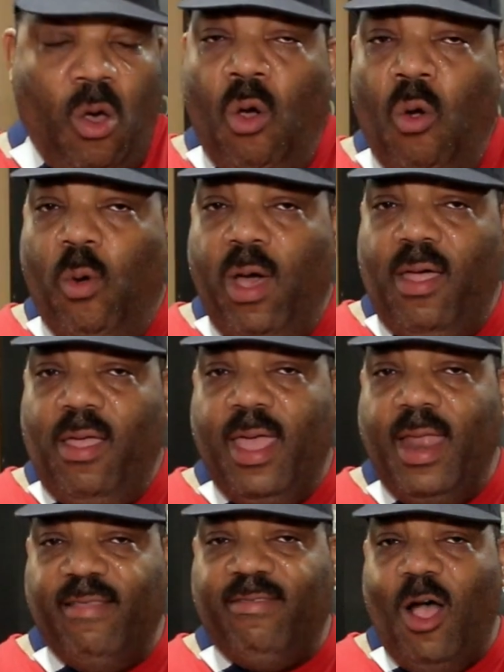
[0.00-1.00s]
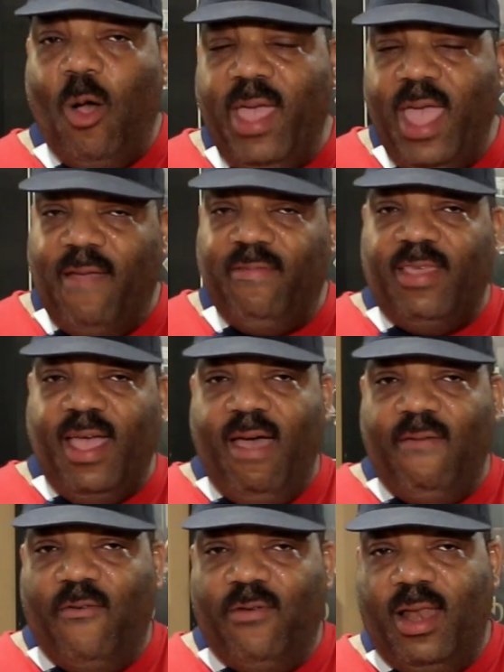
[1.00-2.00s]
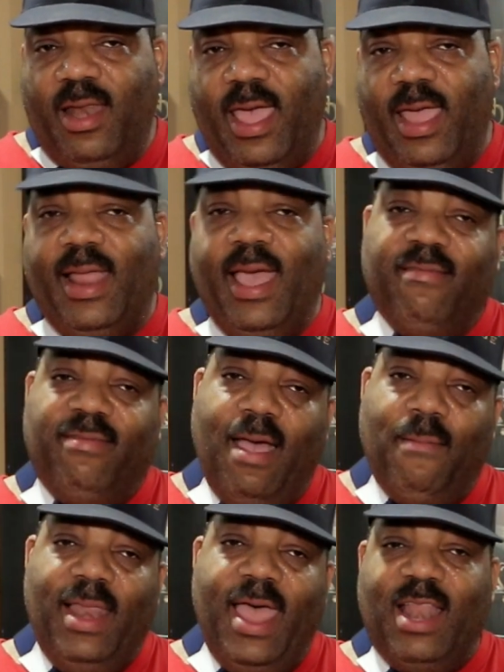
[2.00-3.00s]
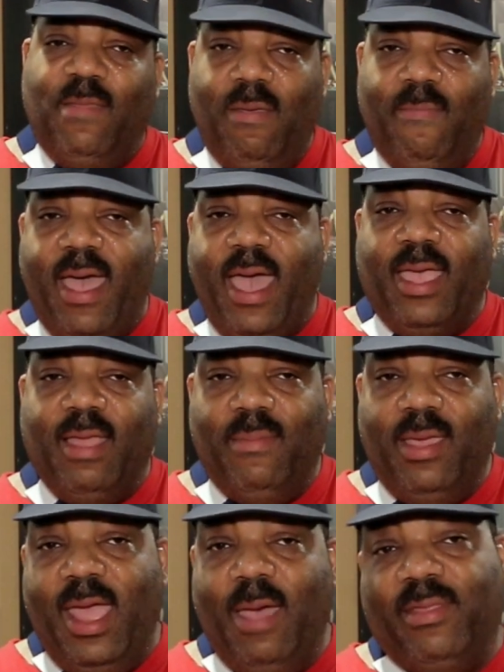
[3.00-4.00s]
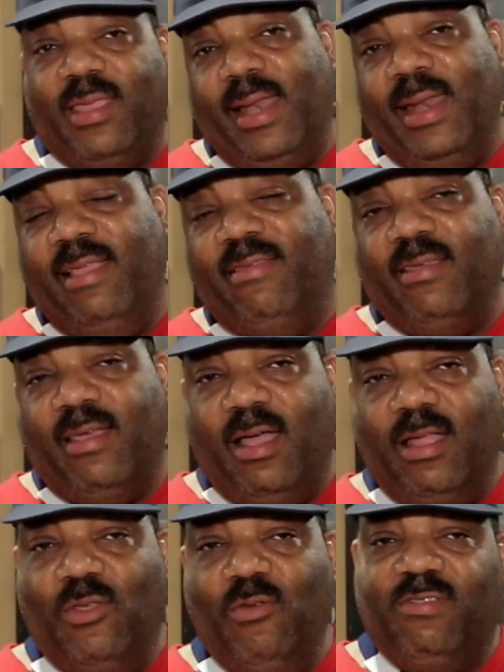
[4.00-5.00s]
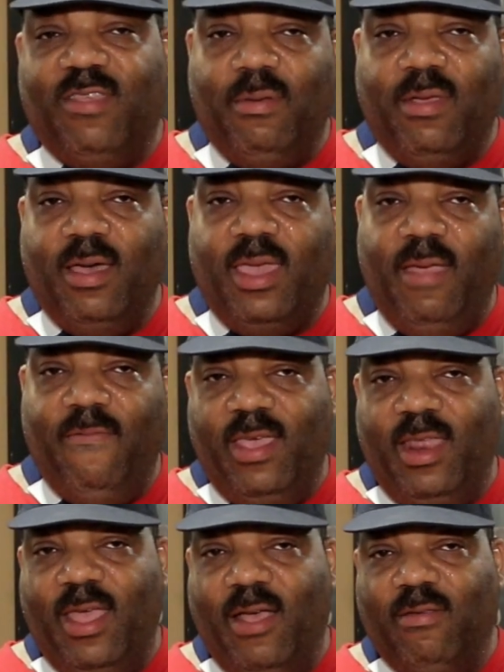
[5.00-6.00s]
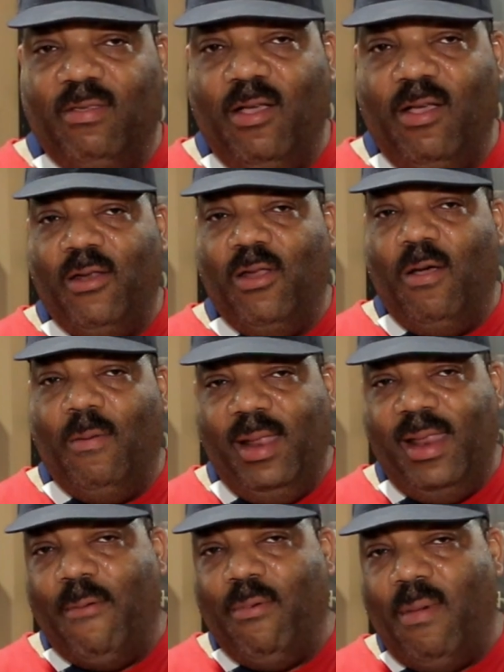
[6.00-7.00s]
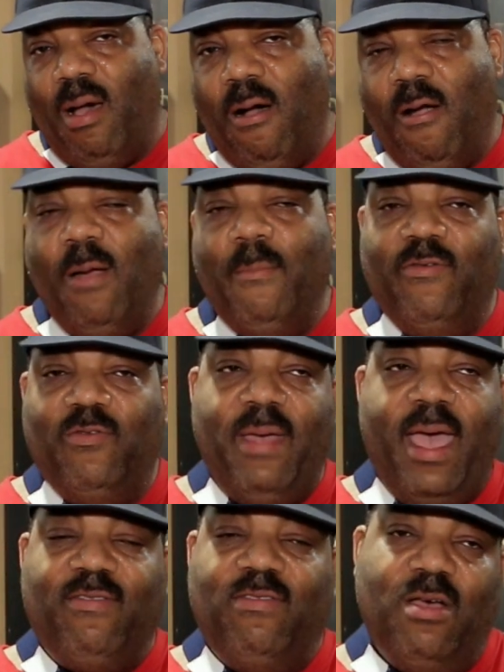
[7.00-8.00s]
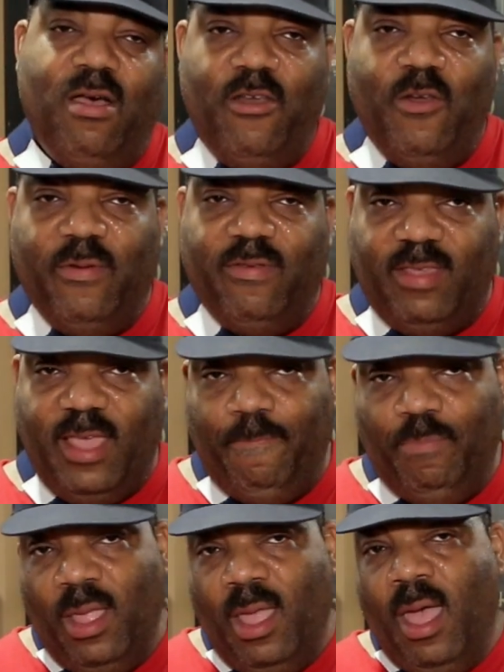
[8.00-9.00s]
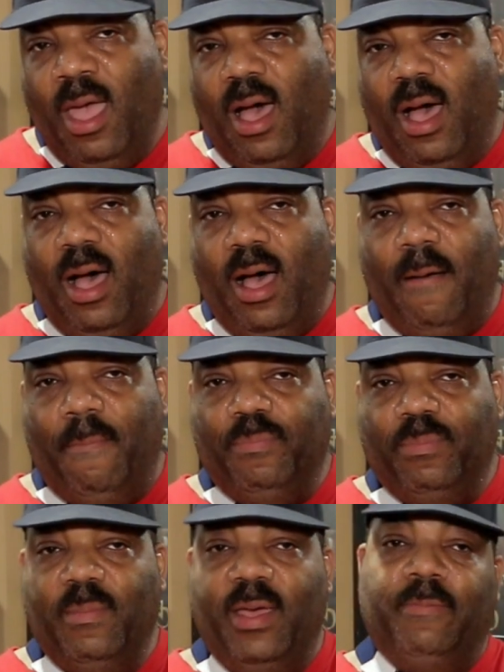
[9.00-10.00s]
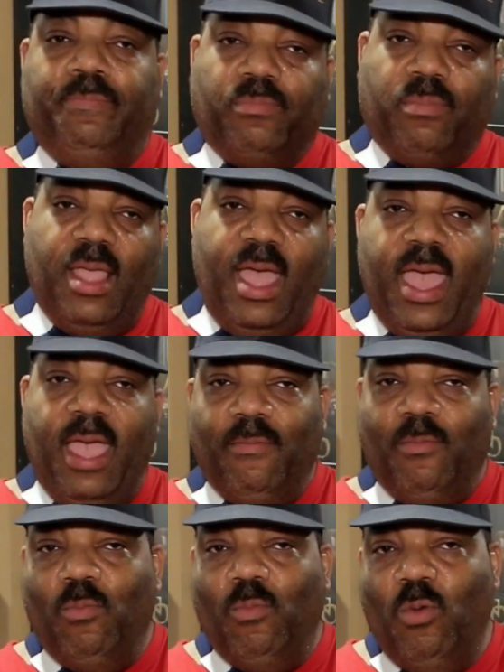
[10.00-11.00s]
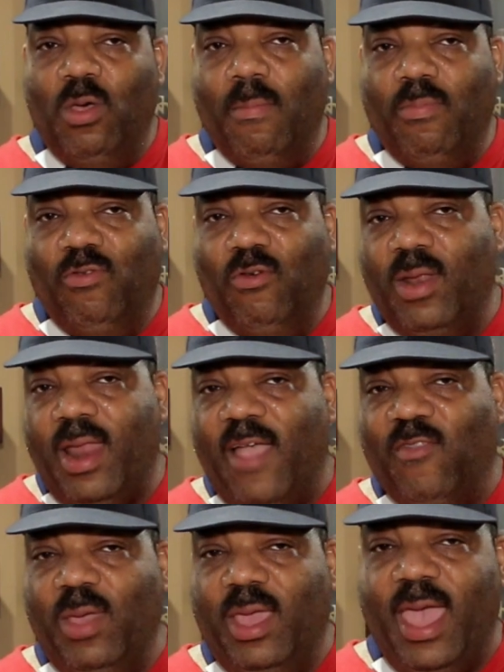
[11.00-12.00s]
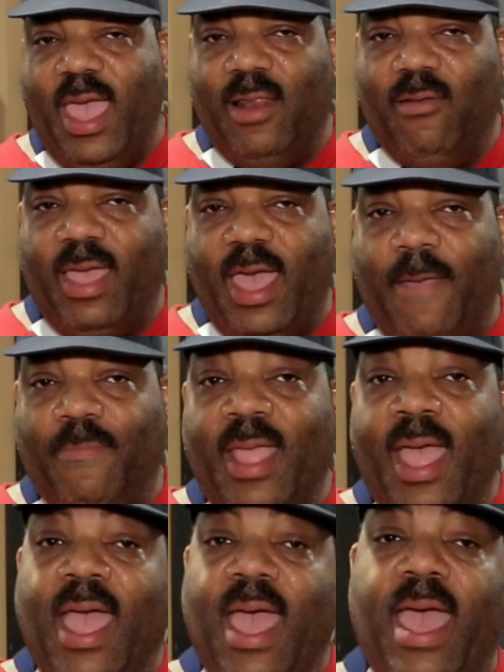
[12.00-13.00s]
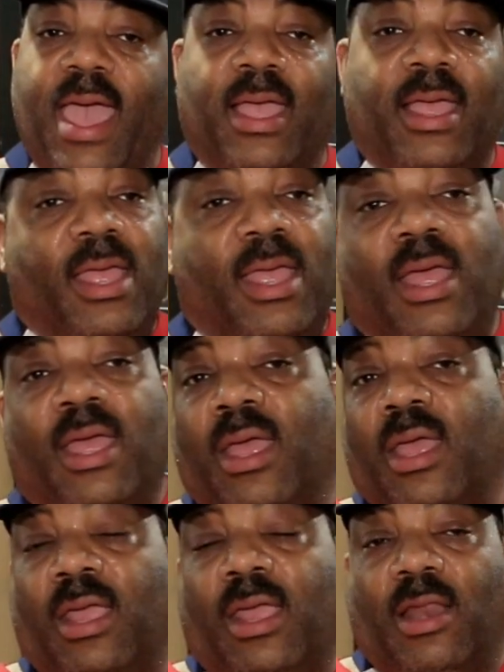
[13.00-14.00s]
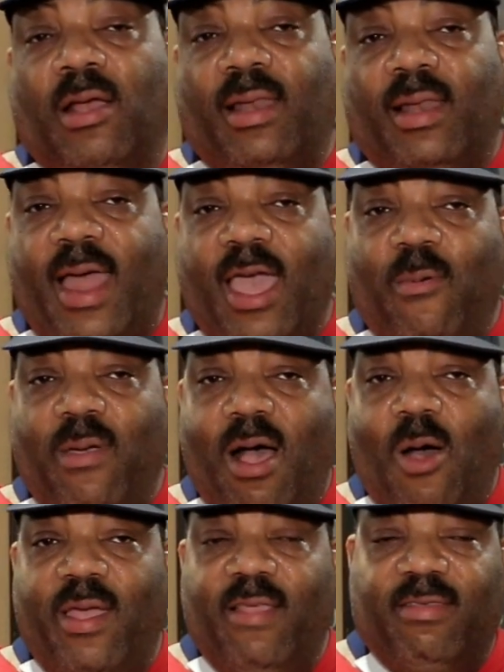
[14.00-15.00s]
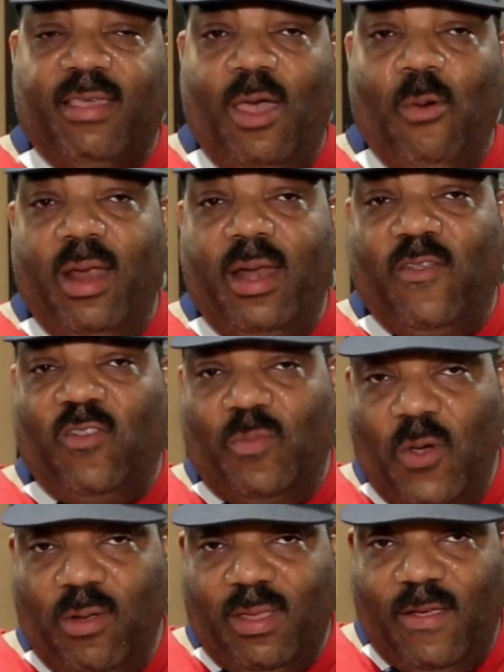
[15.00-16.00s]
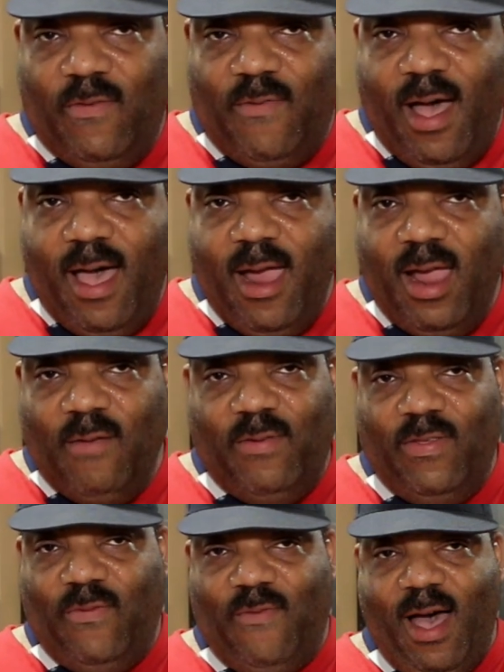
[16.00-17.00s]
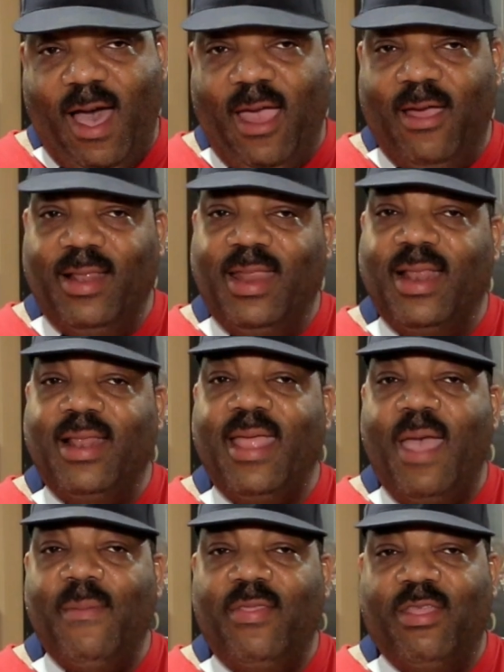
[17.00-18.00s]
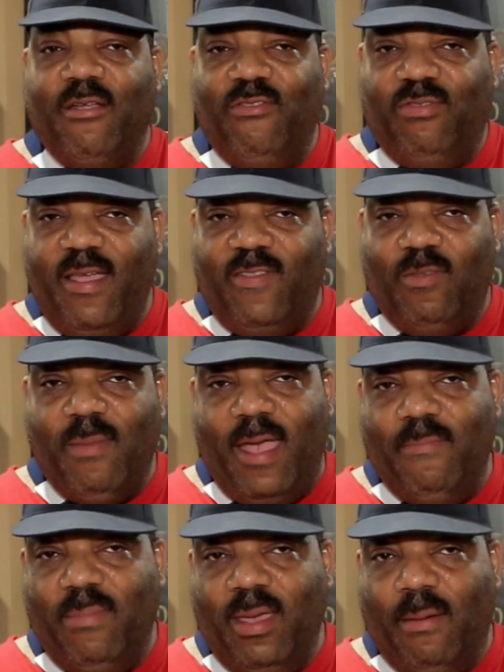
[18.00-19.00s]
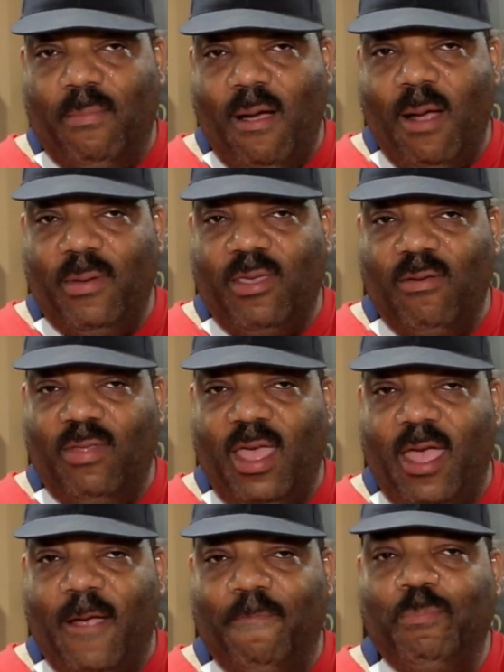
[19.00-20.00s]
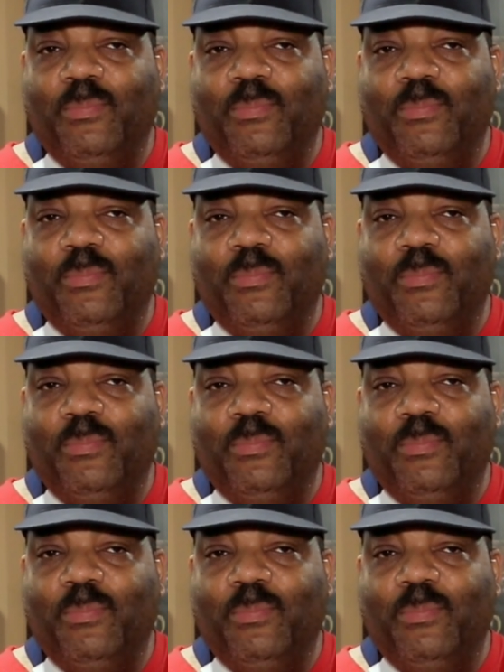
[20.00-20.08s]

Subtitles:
Well, that's all we have time for today. Like I say, I'm glad to be back and be able to at least do some cooking videos and on. Be glad when my arm is back to 100%. But hey, we'll do it as we can, okay? Hey, you know, like we always say, where there's smoke, there's fire. If it's fire, then damn it, there just might be a barbecue there.